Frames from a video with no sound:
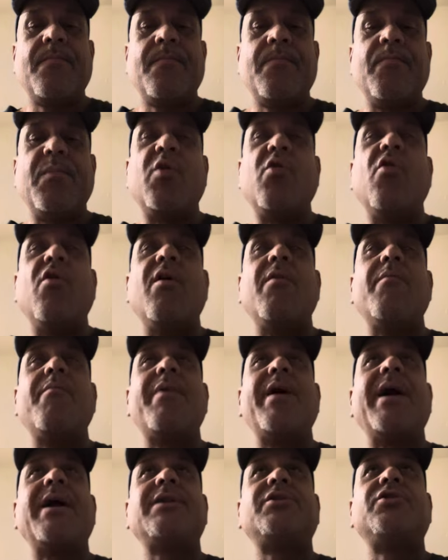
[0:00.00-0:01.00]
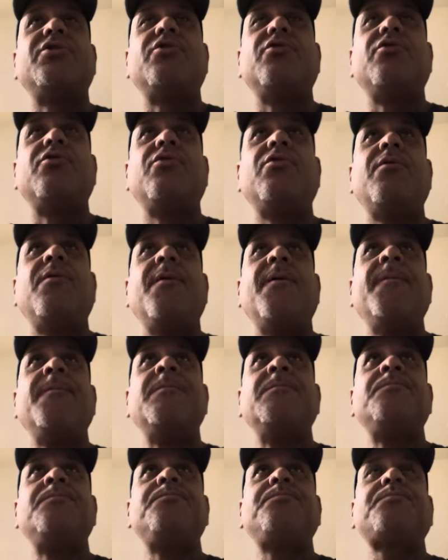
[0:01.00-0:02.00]
but going back to
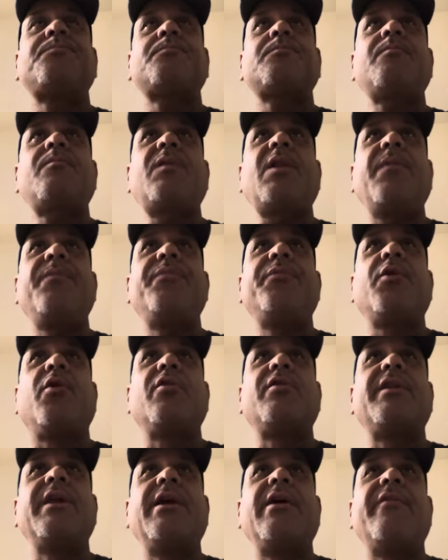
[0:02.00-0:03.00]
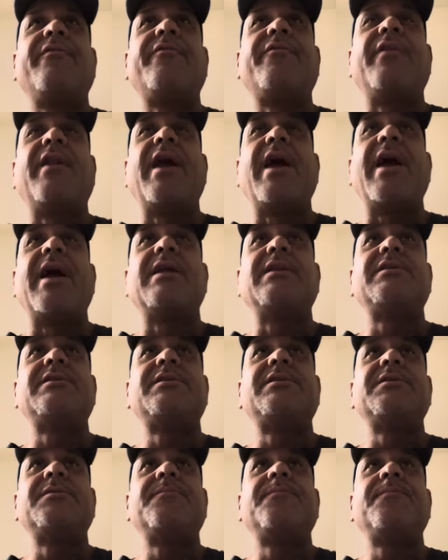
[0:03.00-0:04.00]
Tortilla Flats